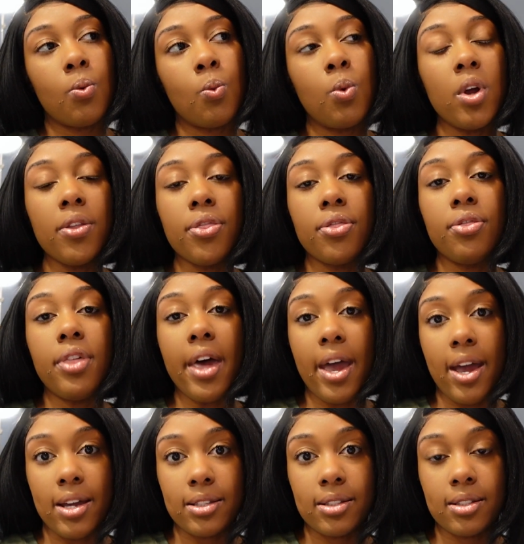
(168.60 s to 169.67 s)
With
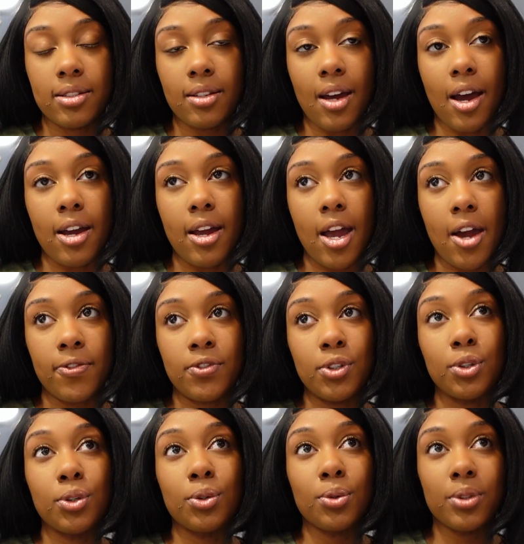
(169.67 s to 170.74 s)
that, I have
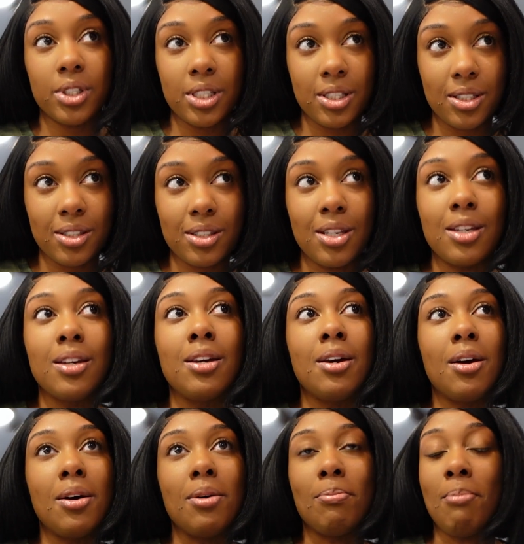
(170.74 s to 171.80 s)
decreased
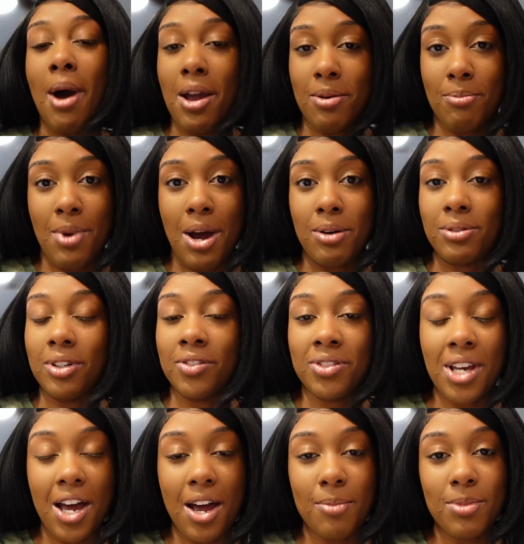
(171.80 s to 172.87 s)
my amount of
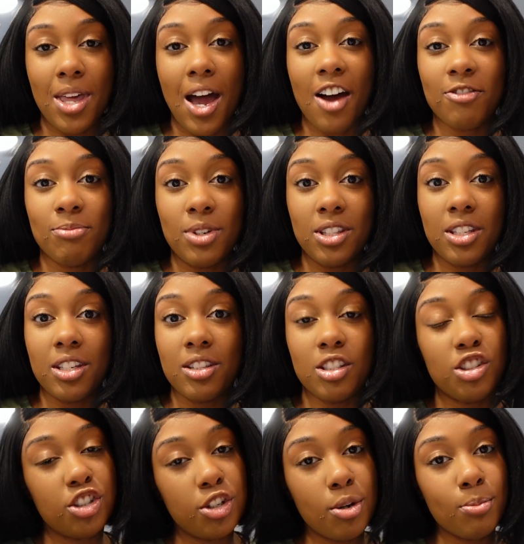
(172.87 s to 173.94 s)
time that I've been in
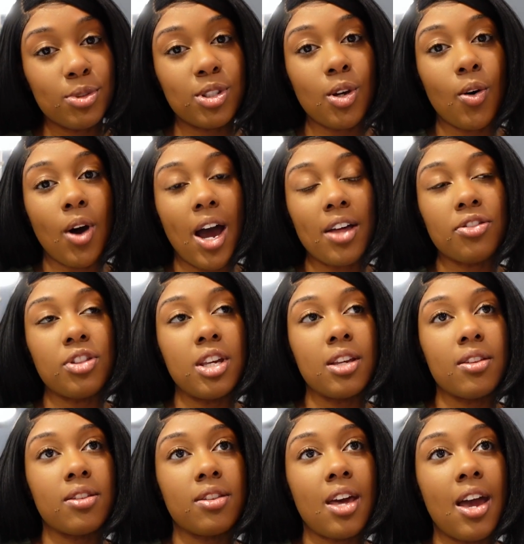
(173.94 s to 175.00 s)
the gym. So I
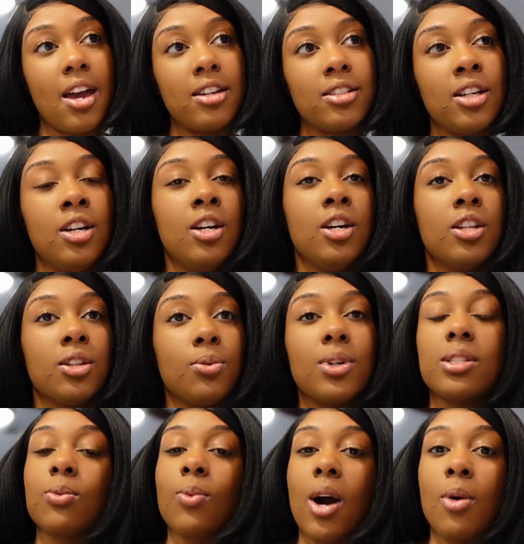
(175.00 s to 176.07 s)
think that the
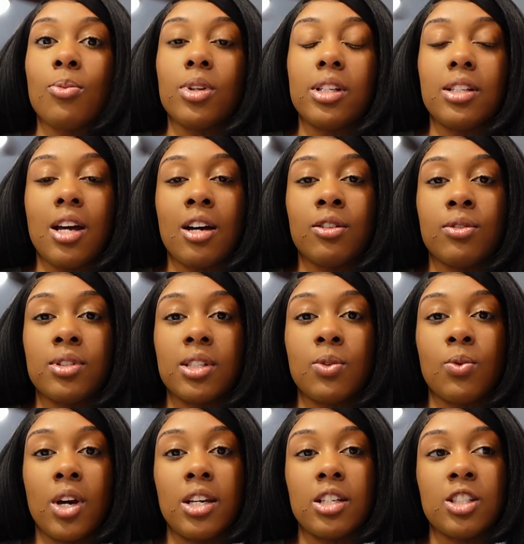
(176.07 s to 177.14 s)
reason why I'm really not
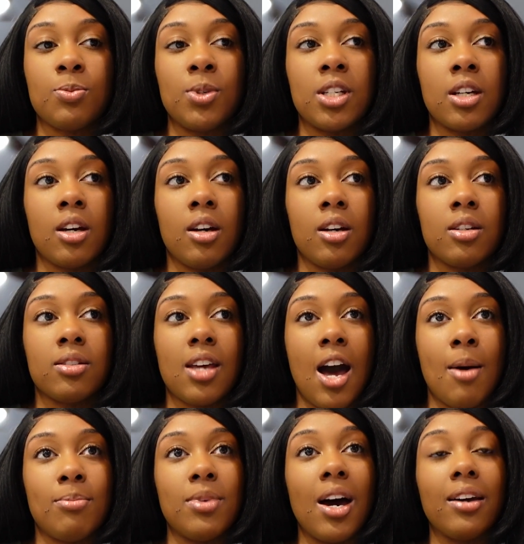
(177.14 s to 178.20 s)
losing weight is because
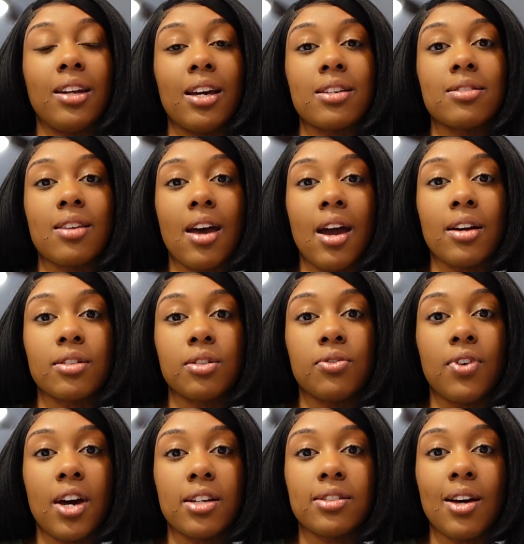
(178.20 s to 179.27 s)
I'm not as
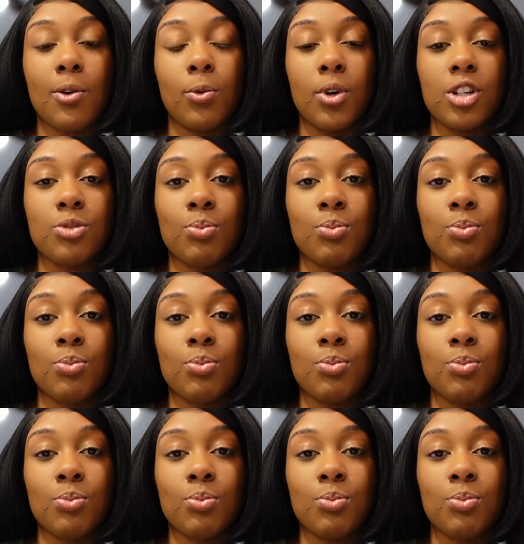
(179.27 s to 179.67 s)
active as I was